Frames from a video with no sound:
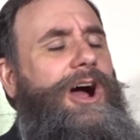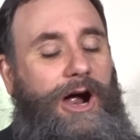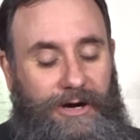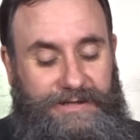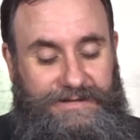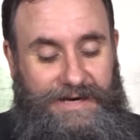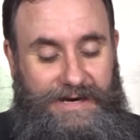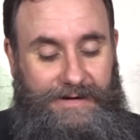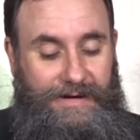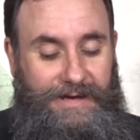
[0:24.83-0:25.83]
our
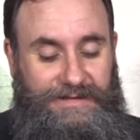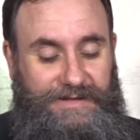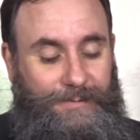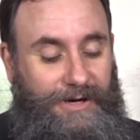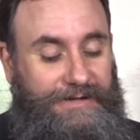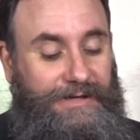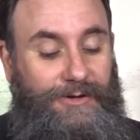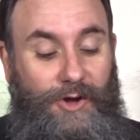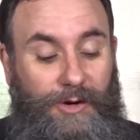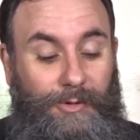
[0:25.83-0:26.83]
state has experienced a
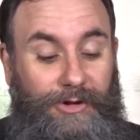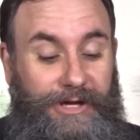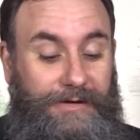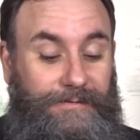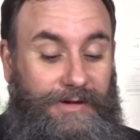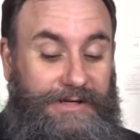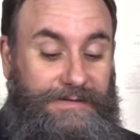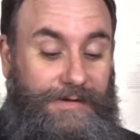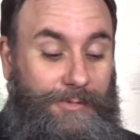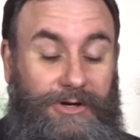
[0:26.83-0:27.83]
notable influx
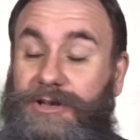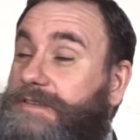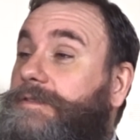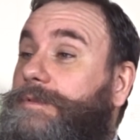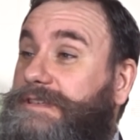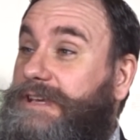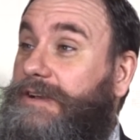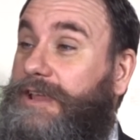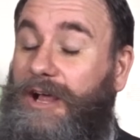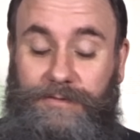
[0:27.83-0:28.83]
of immigrants from the state of
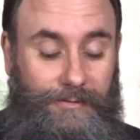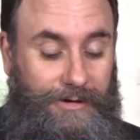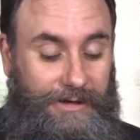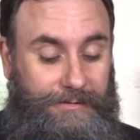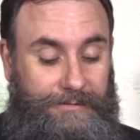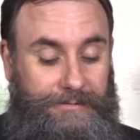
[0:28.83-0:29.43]
California.